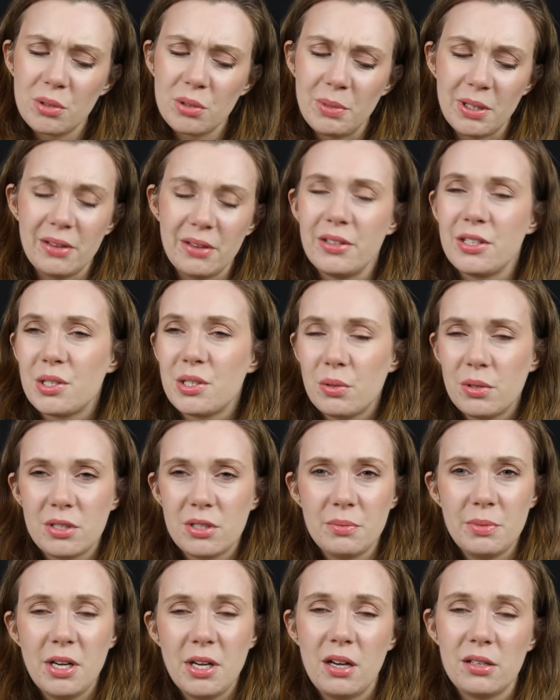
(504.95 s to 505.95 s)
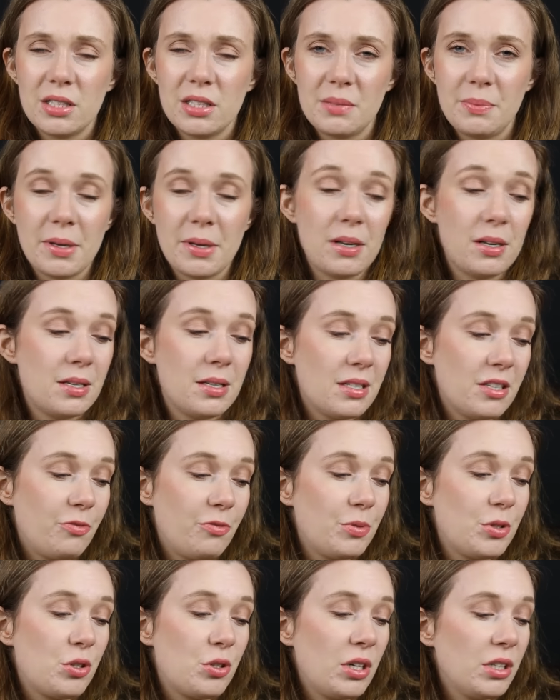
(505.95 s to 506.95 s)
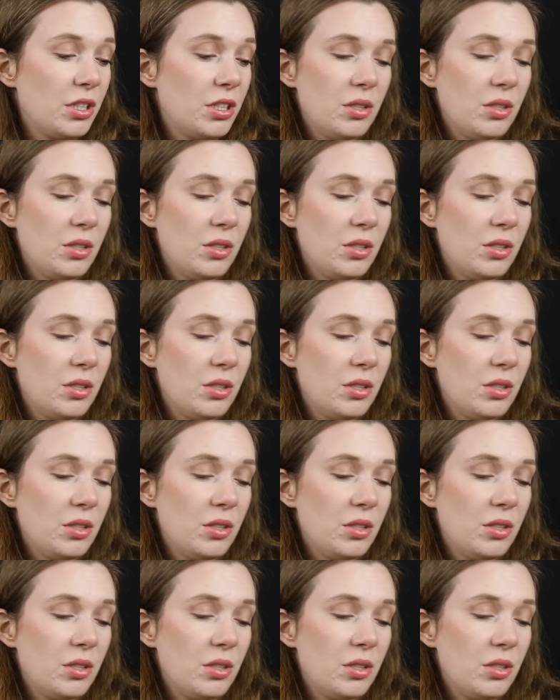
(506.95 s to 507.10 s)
about this one to be honest because I've been trying to